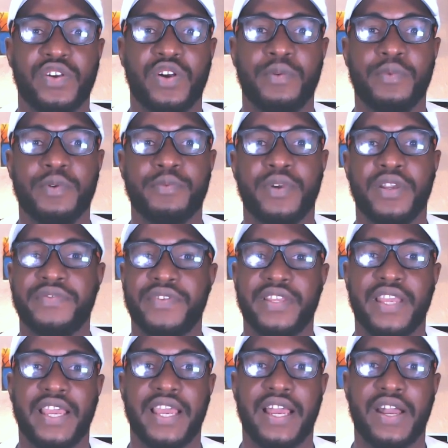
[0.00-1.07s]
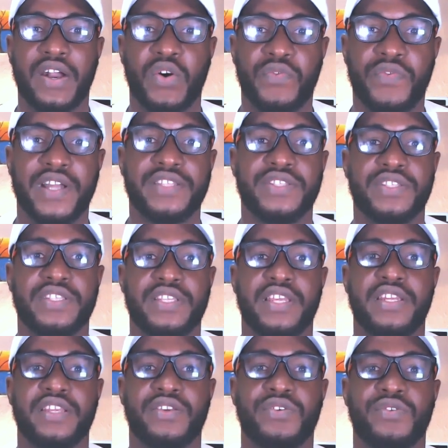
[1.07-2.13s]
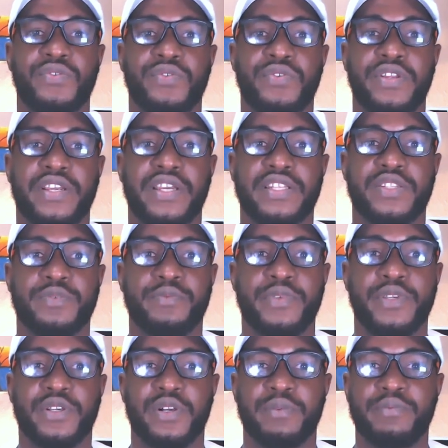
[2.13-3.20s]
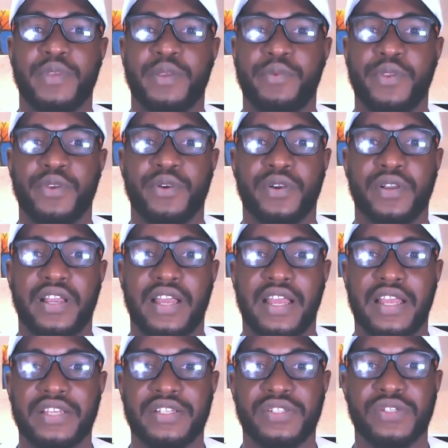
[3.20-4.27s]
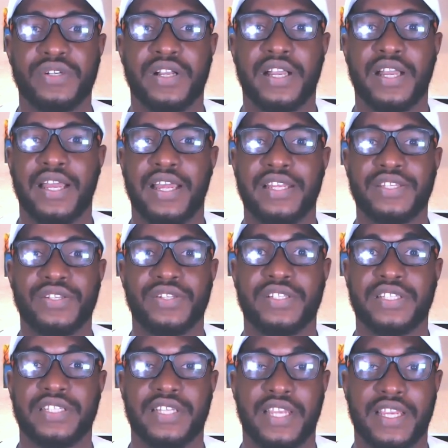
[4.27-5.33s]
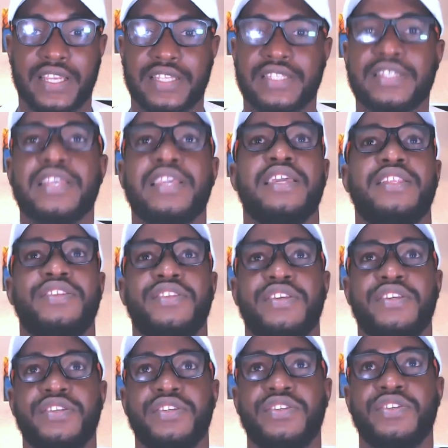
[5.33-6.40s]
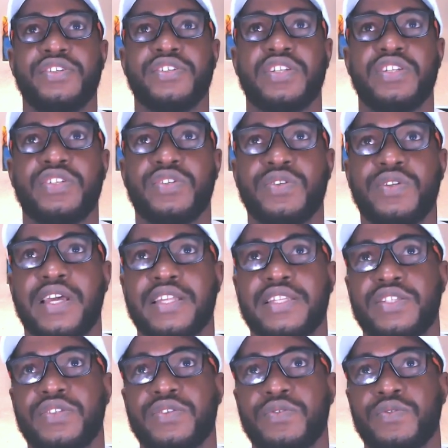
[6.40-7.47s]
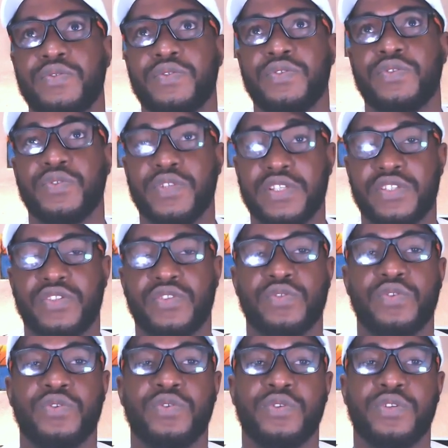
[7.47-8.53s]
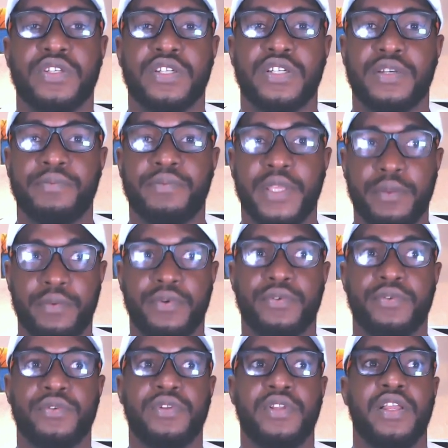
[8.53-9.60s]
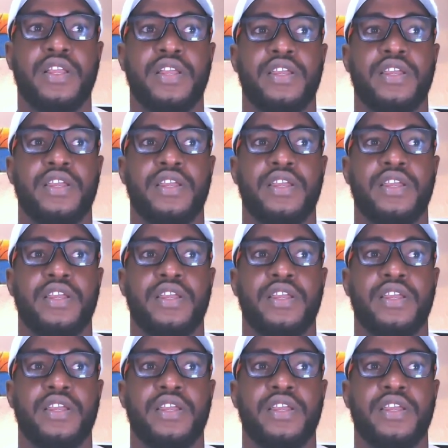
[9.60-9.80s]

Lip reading: common, but if they offer to send a courier to pick up maybe your cash or cards or checks, they usually do that to do this to older people.